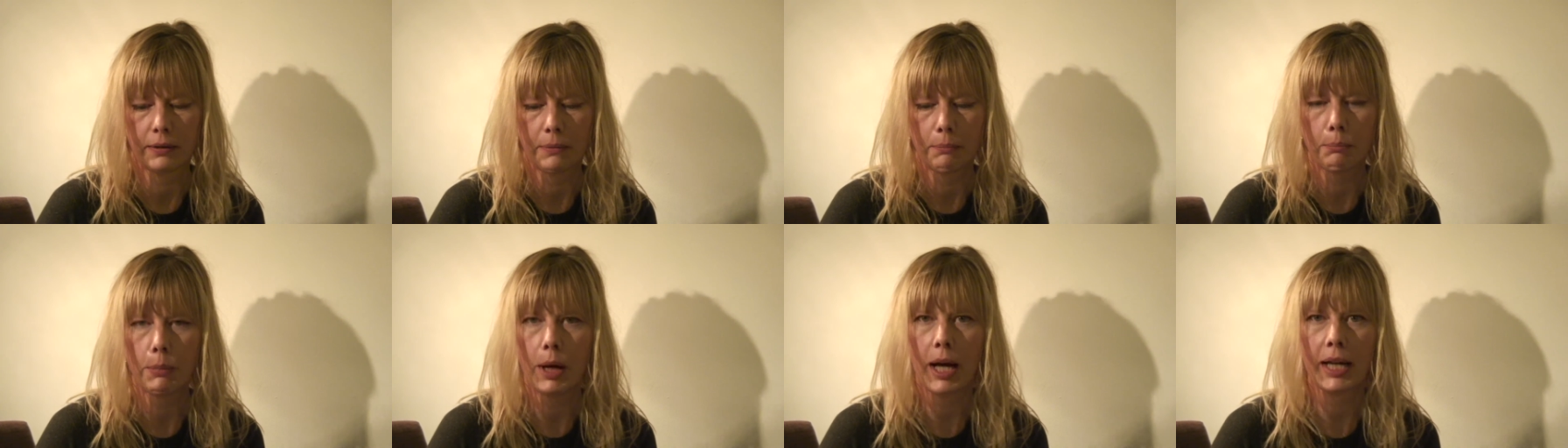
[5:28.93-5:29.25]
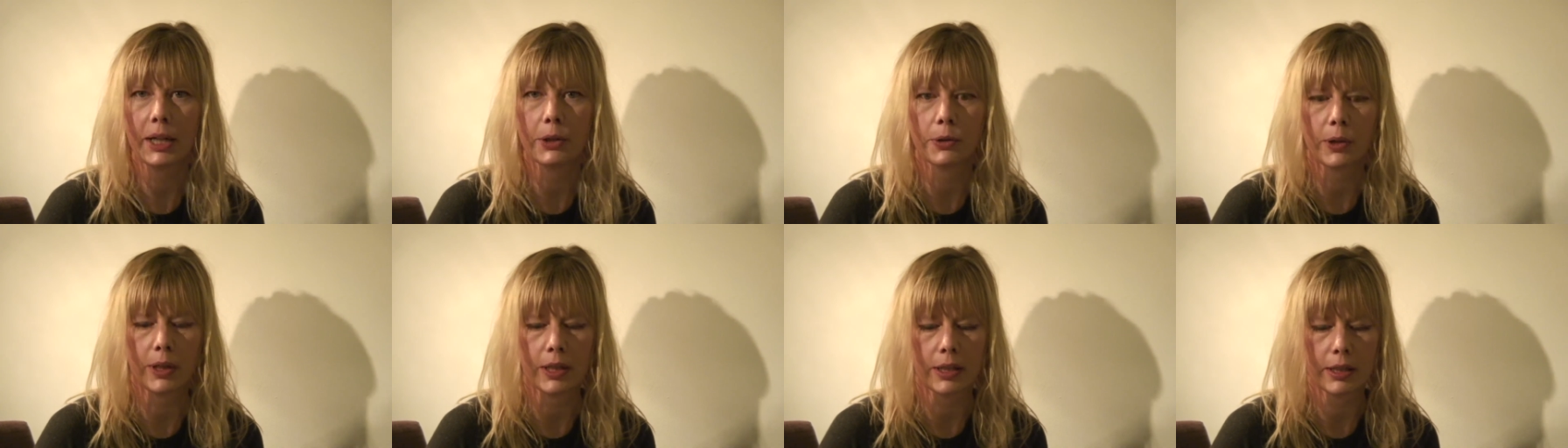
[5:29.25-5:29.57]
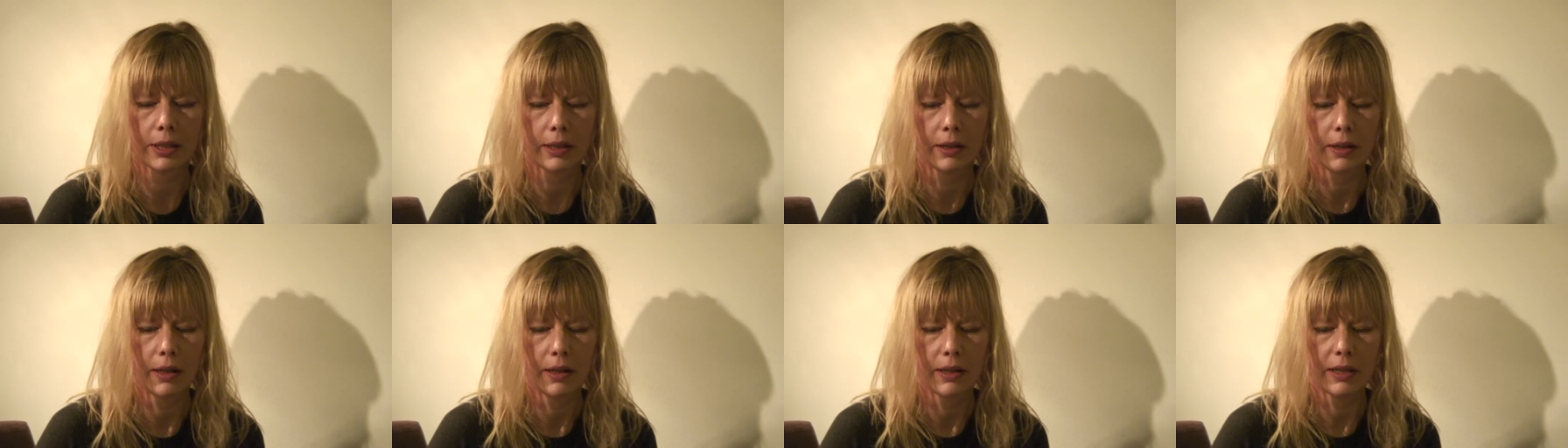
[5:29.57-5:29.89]

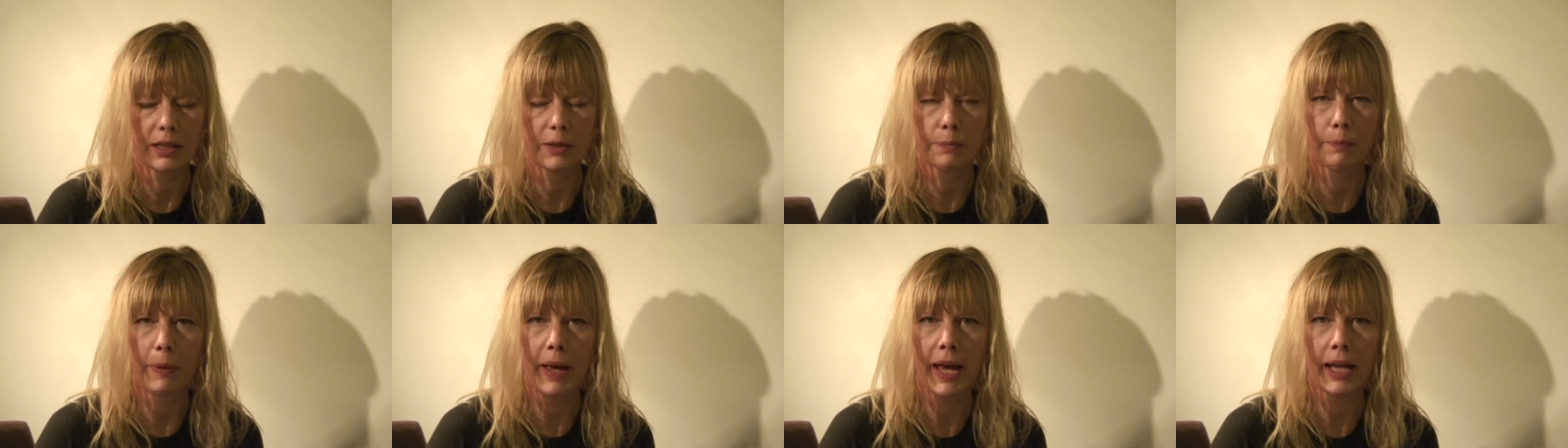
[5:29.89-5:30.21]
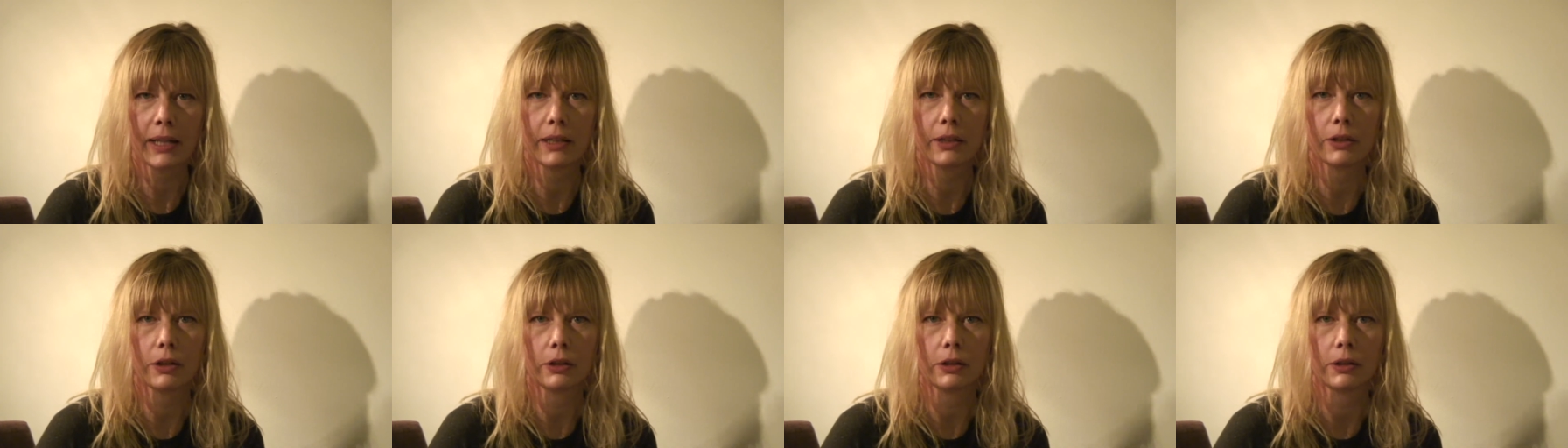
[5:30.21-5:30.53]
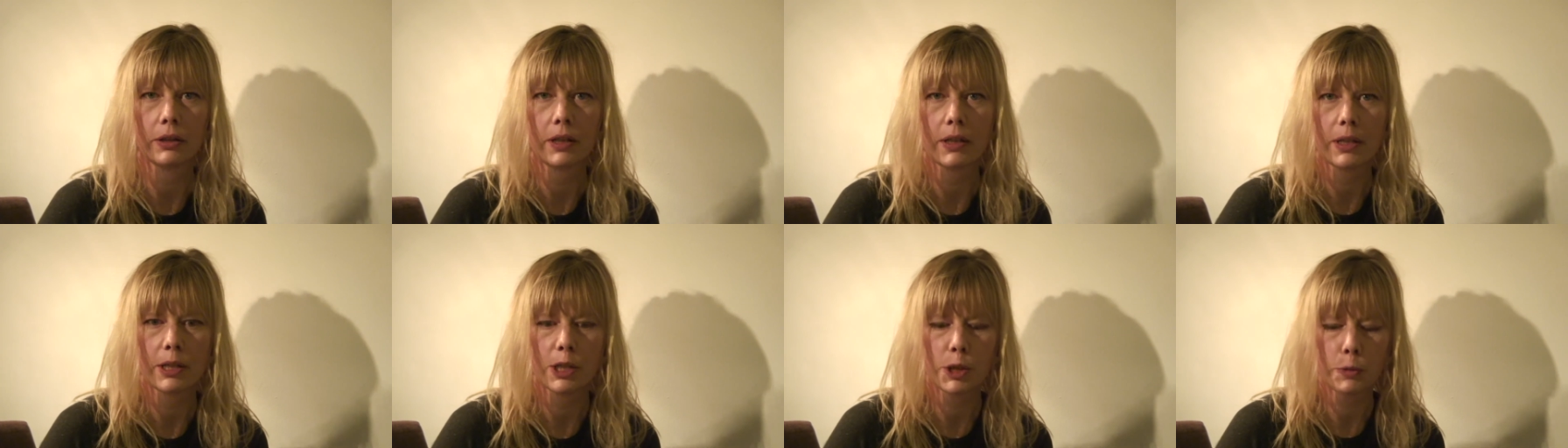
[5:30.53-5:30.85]
migrant,
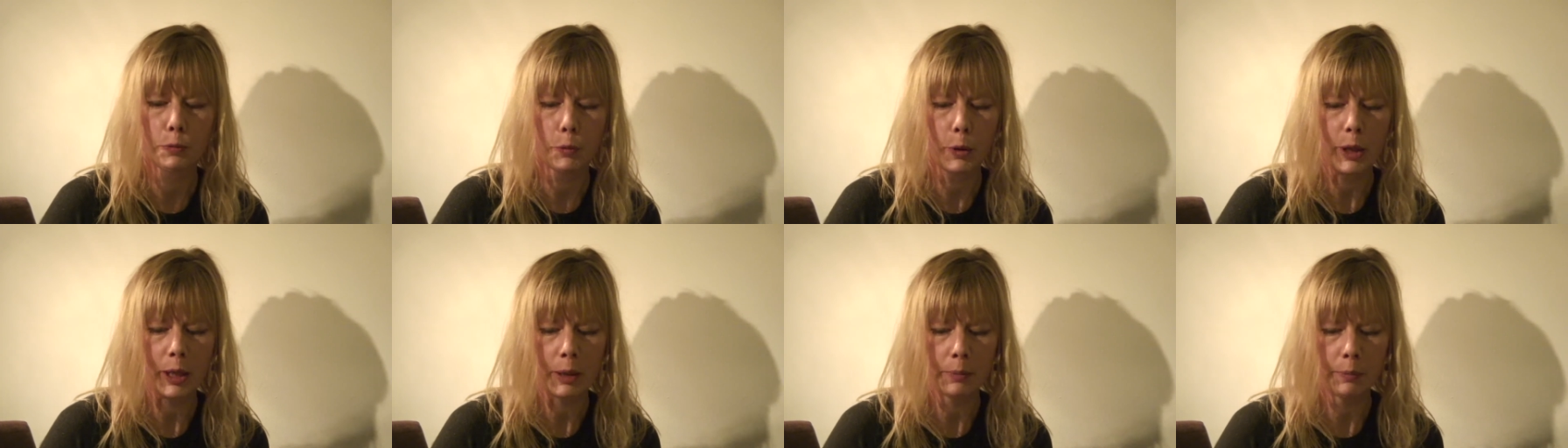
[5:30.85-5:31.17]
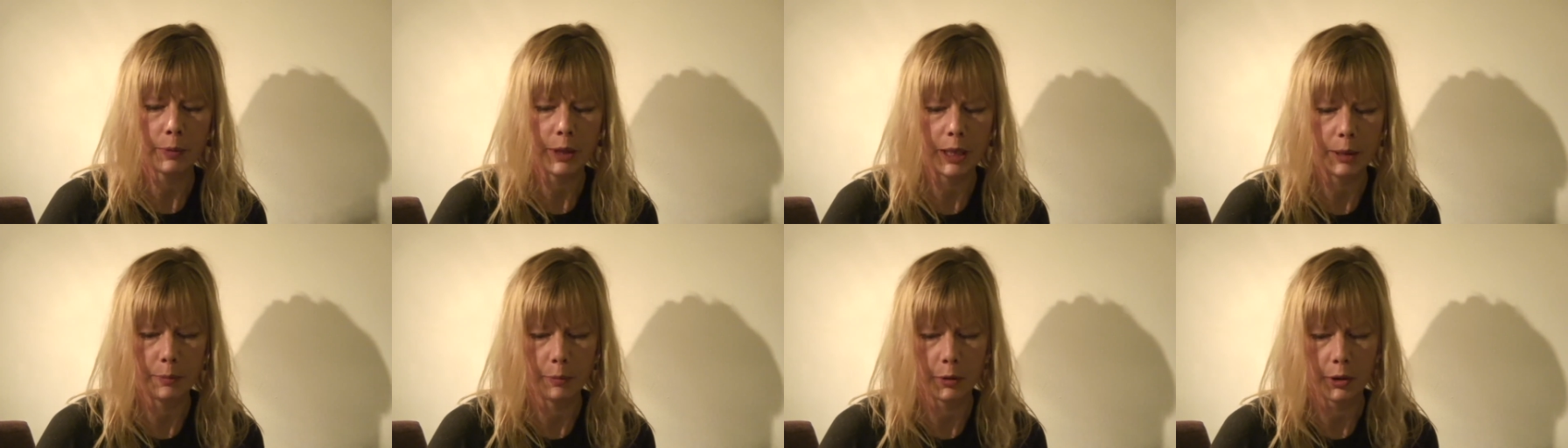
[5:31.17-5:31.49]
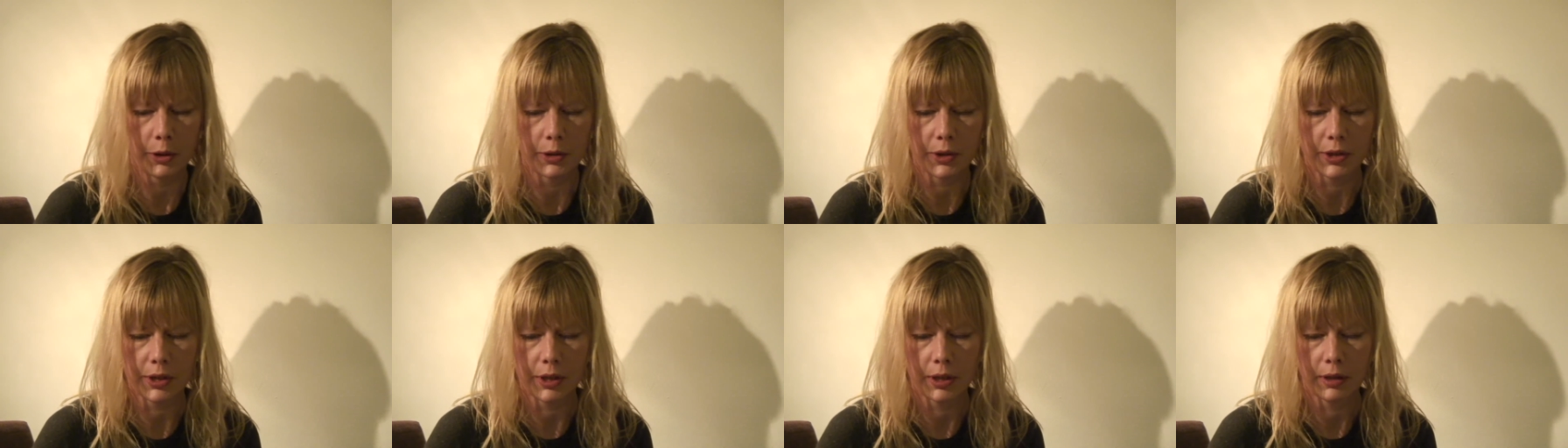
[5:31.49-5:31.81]
spaniel, spring
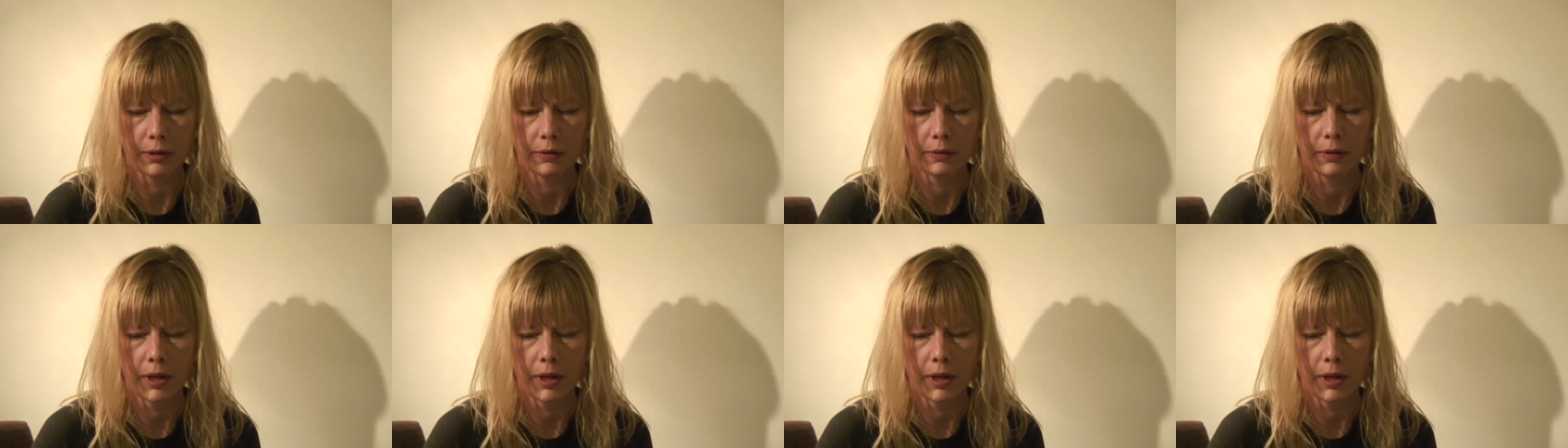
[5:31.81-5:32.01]
peepers,